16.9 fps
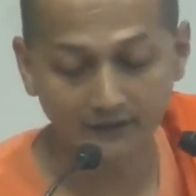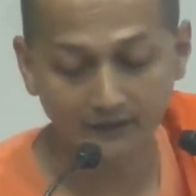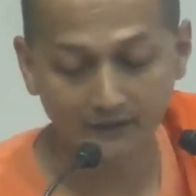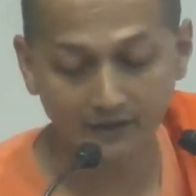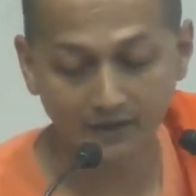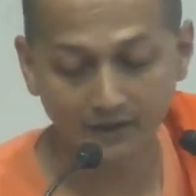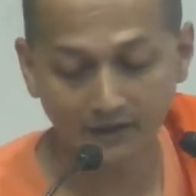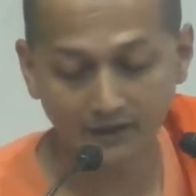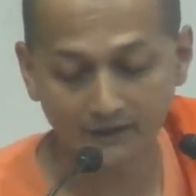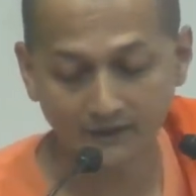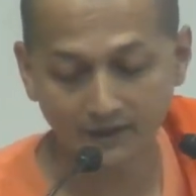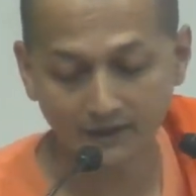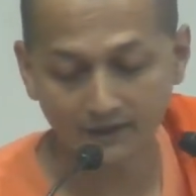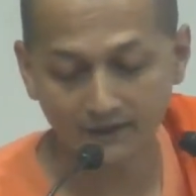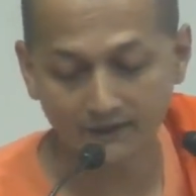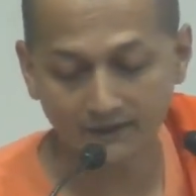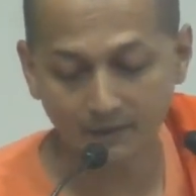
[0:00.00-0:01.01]

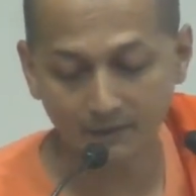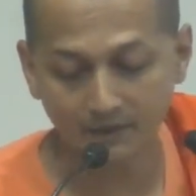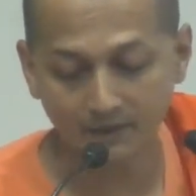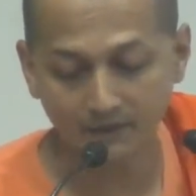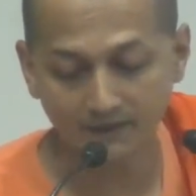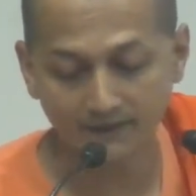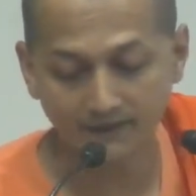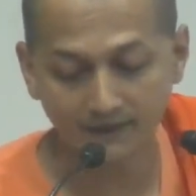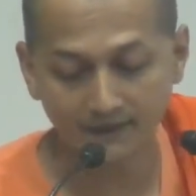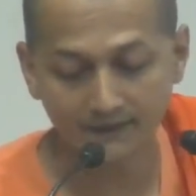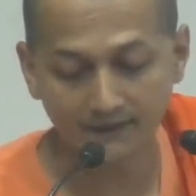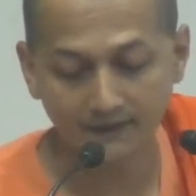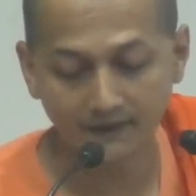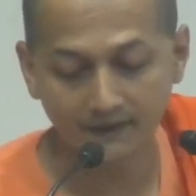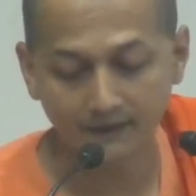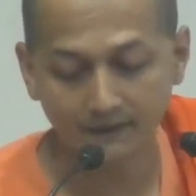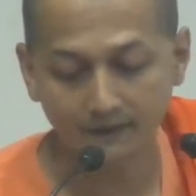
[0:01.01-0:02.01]
Shankaracharya in his commentary says,
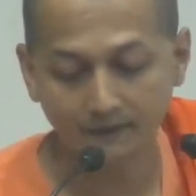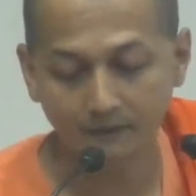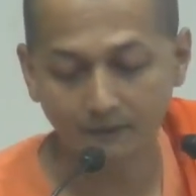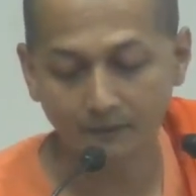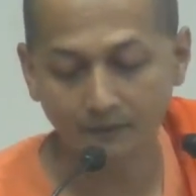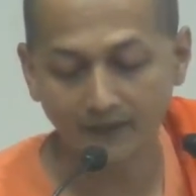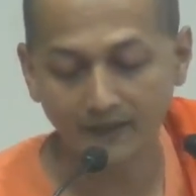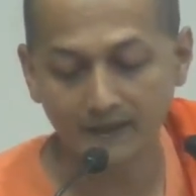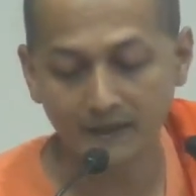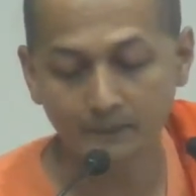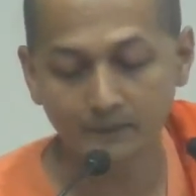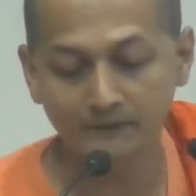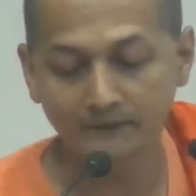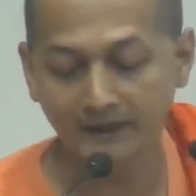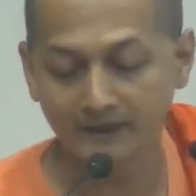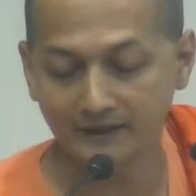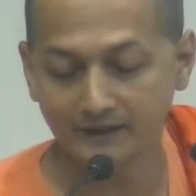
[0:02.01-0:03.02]
the variable
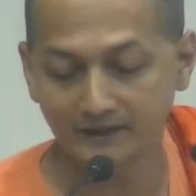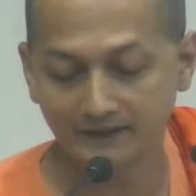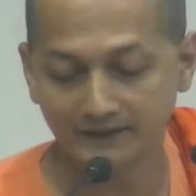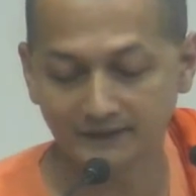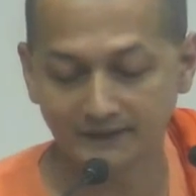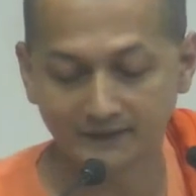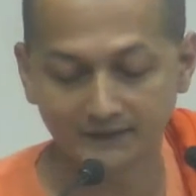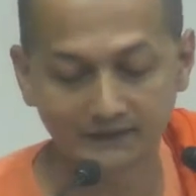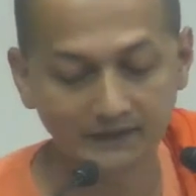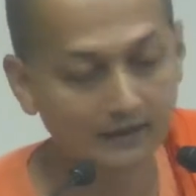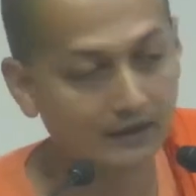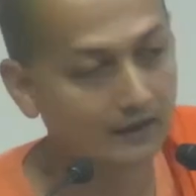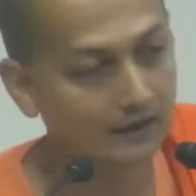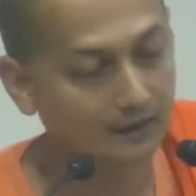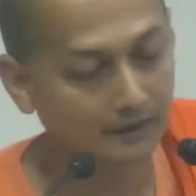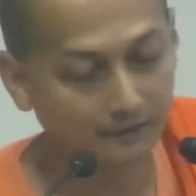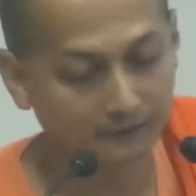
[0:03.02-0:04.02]
factor is this.
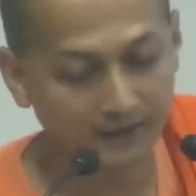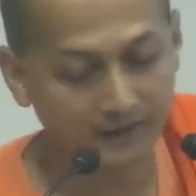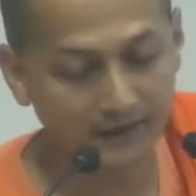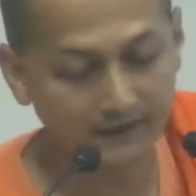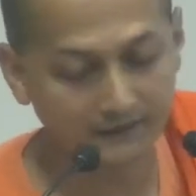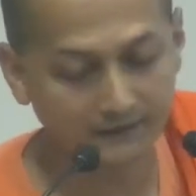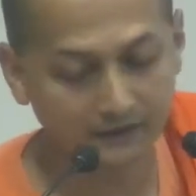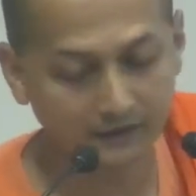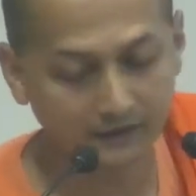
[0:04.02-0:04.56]
Vedantic